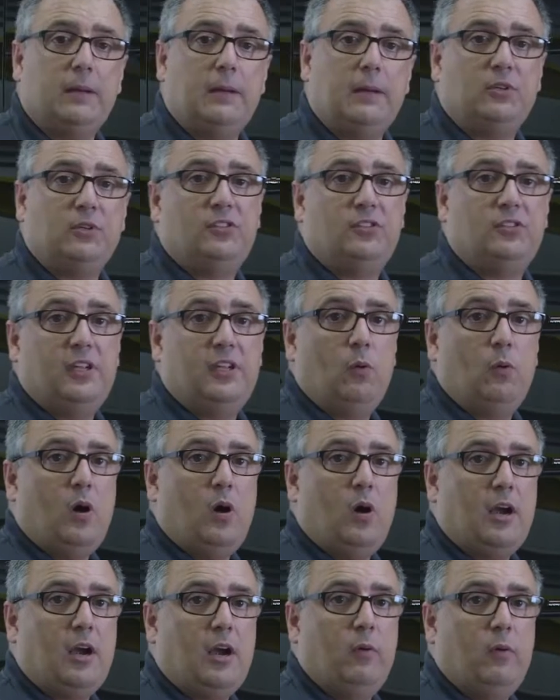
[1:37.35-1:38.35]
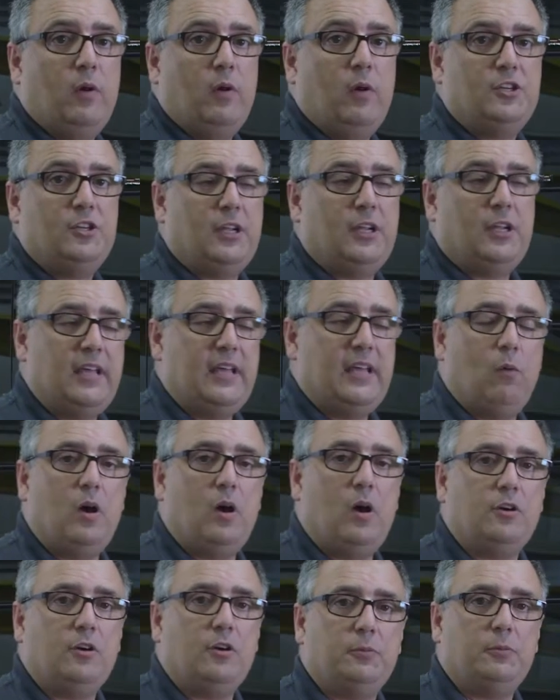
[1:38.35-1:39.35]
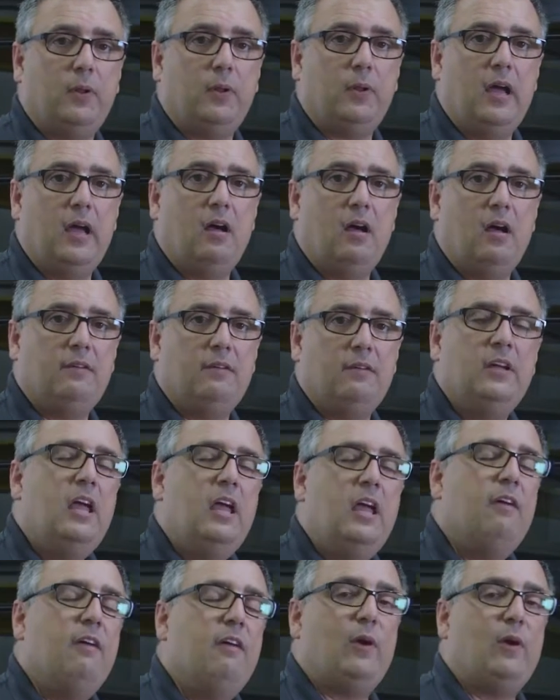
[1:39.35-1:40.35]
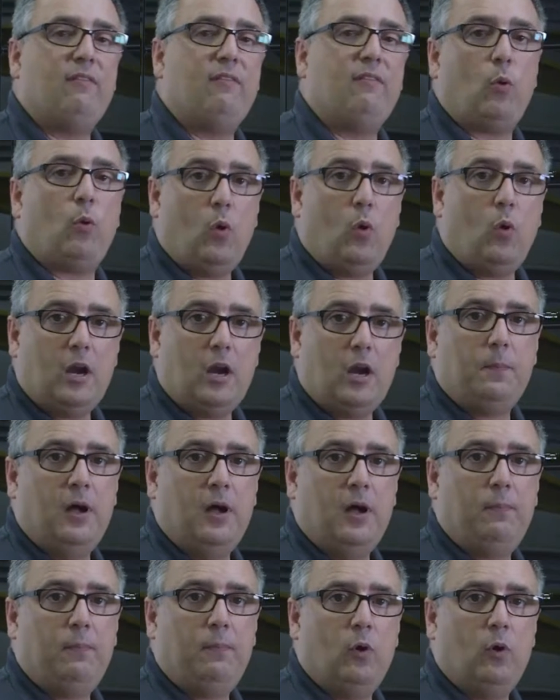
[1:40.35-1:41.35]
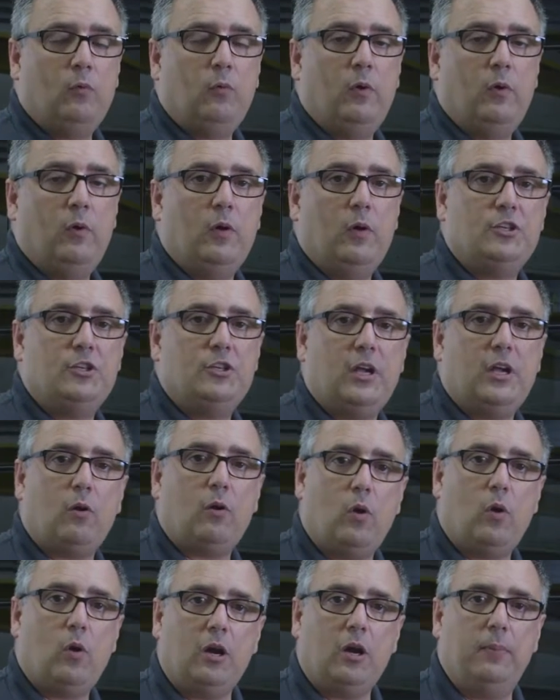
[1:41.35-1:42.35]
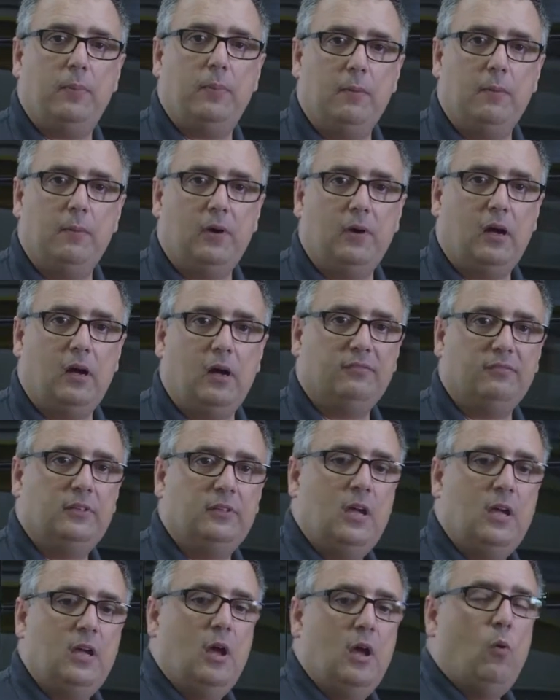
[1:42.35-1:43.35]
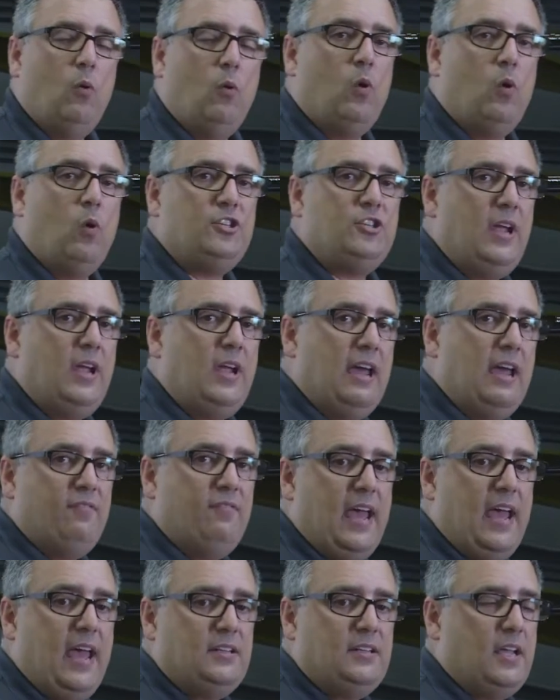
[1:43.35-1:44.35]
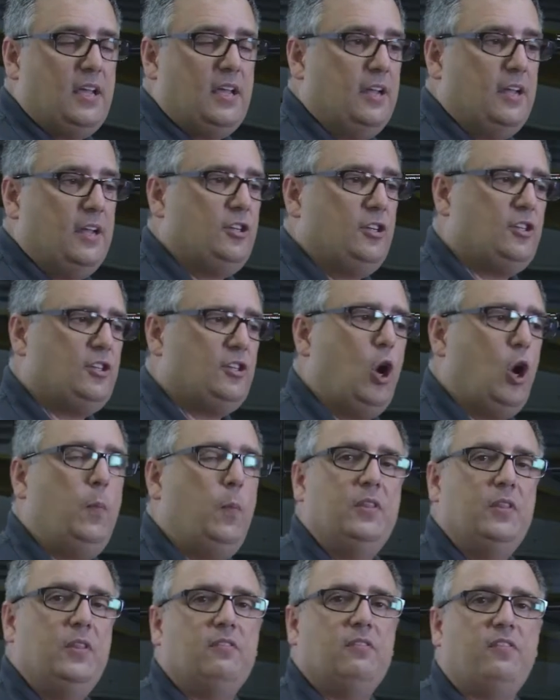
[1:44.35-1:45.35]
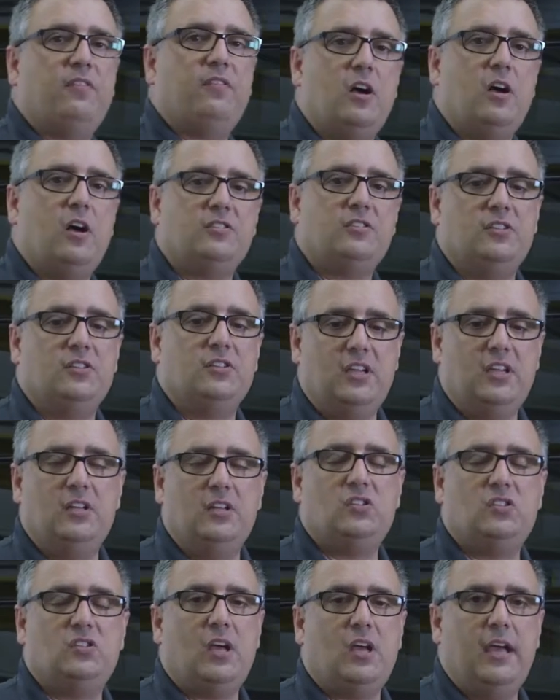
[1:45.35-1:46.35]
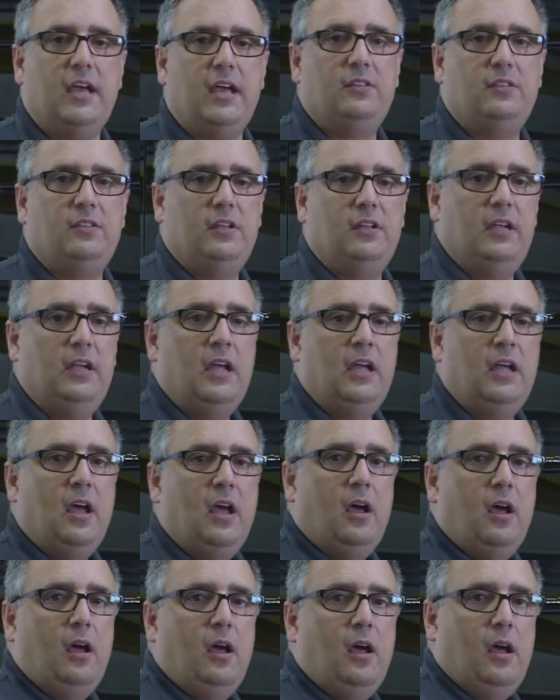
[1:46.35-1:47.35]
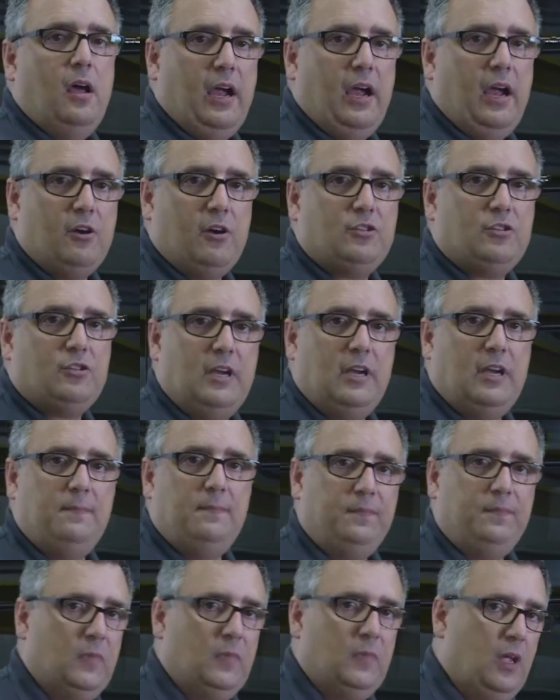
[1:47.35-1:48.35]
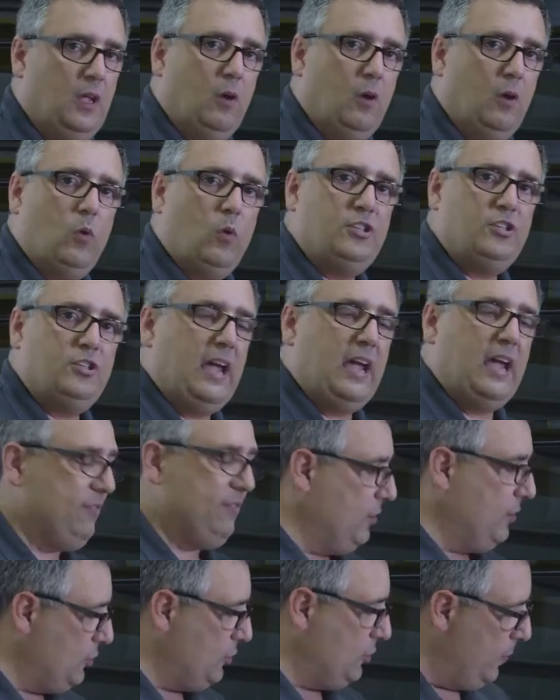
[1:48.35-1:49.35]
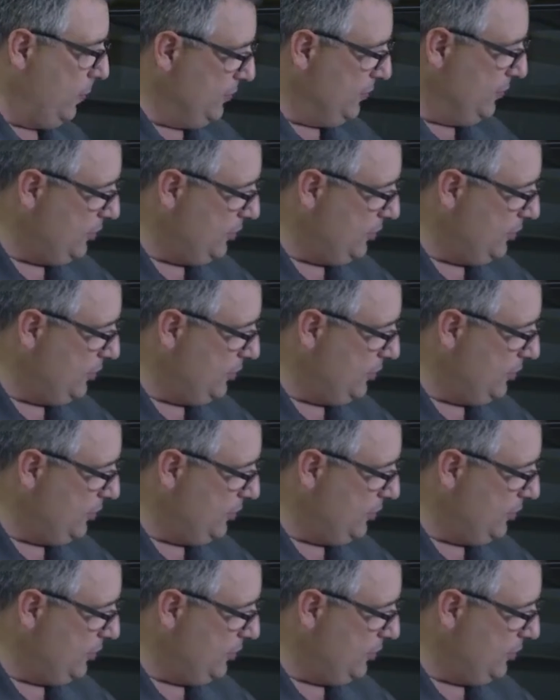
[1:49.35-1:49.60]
up to city water, we want to shut that water supply off. If we have our water pump on, we want to shut our water pump off. Once you have that done, just open the faucets inside the Airstream. Once you have those open,